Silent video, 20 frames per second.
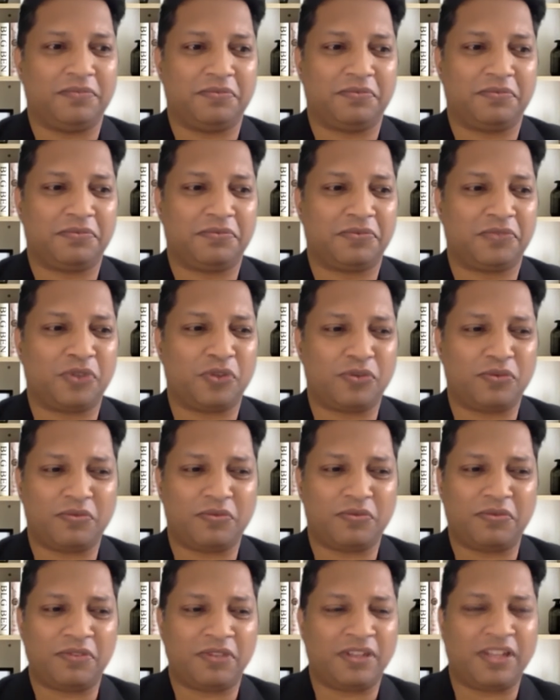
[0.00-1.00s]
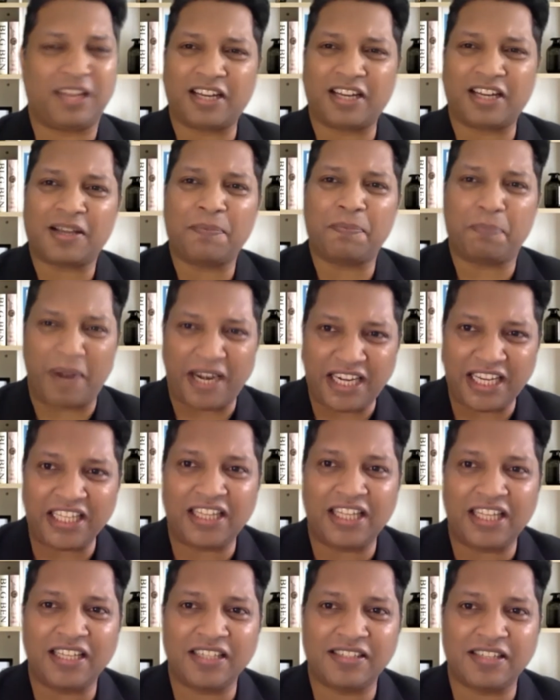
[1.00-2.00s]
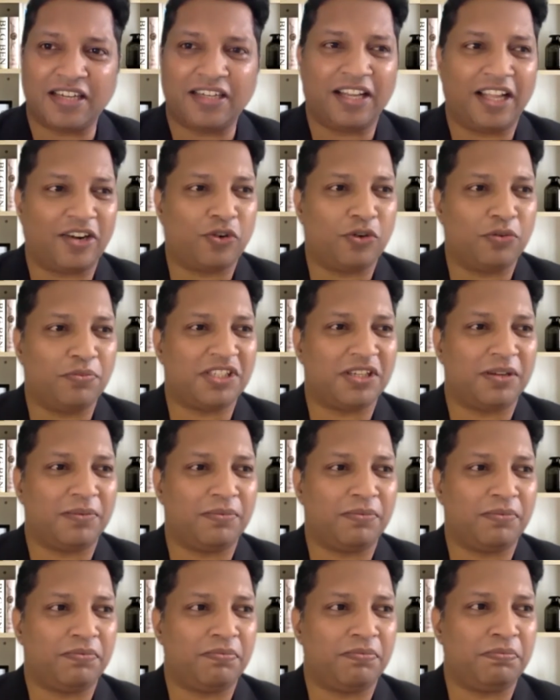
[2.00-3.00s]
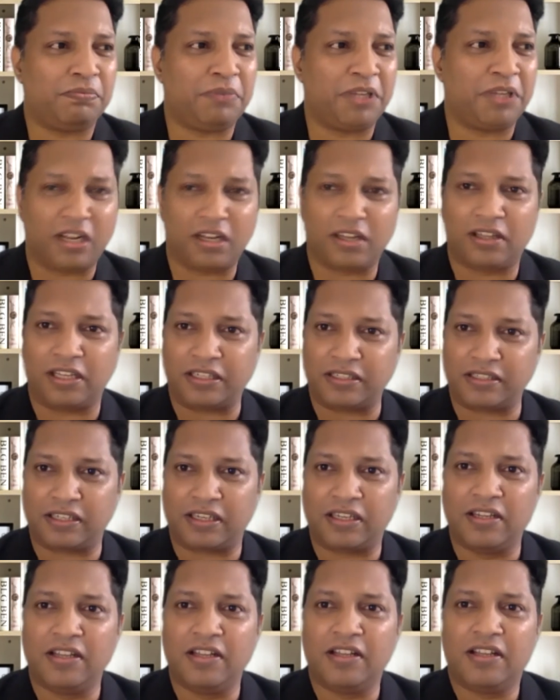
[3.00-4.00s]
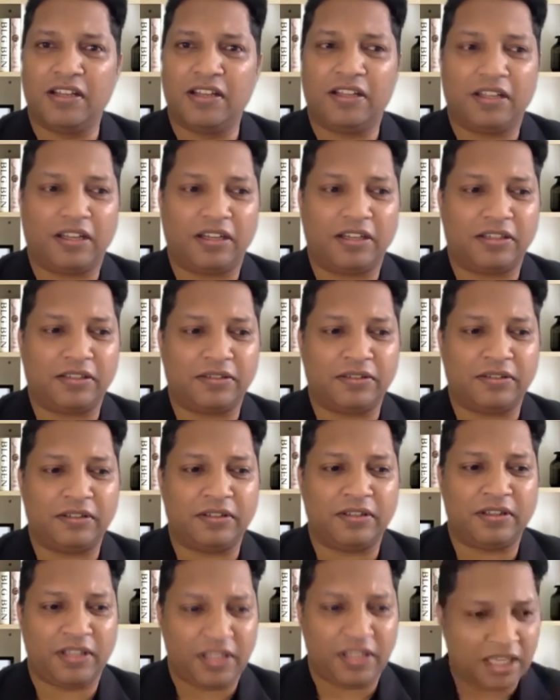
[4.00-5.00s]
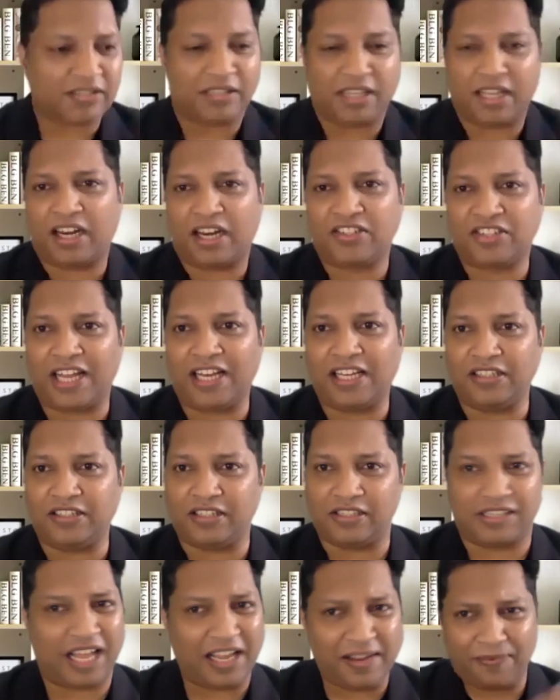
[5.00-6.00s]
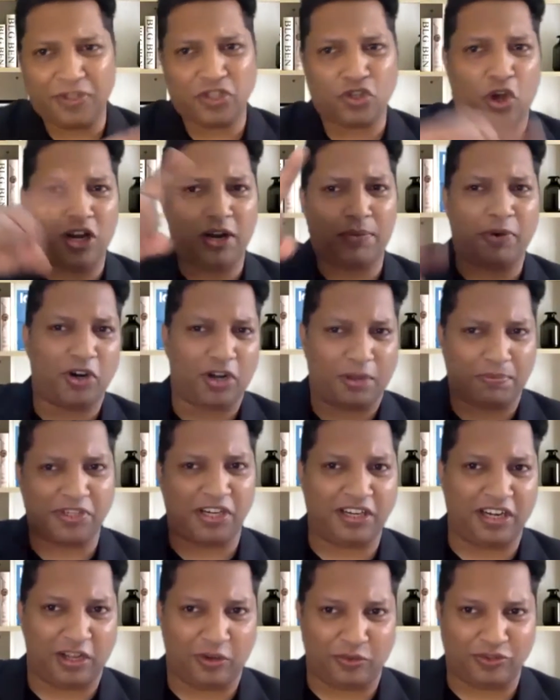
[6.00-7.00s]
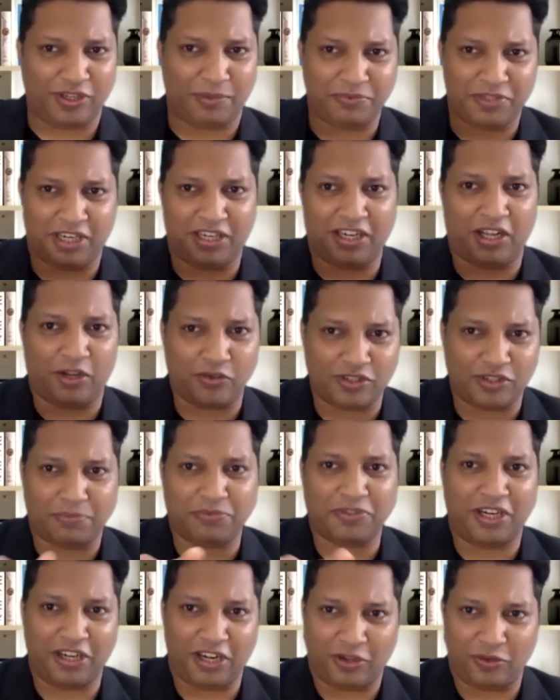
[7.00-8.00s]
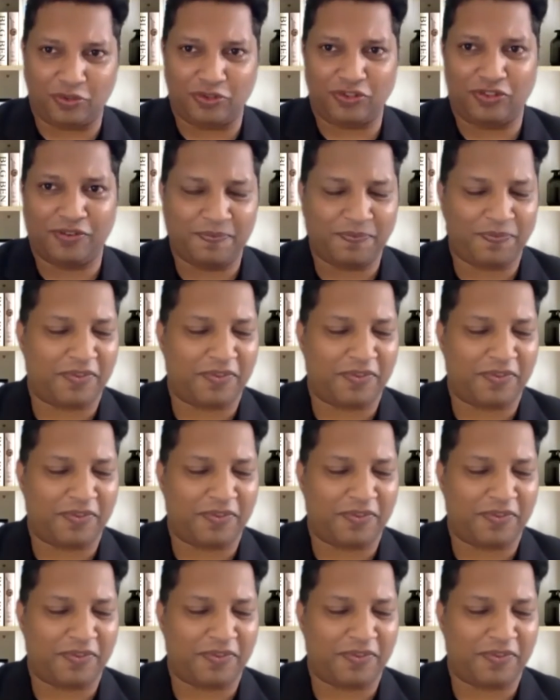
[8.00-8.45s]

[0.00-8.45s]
So there are some petty things and there could be some bigger things. Yes, there are challenges. Life is all about ups and downs, ups and downs, ups and downs.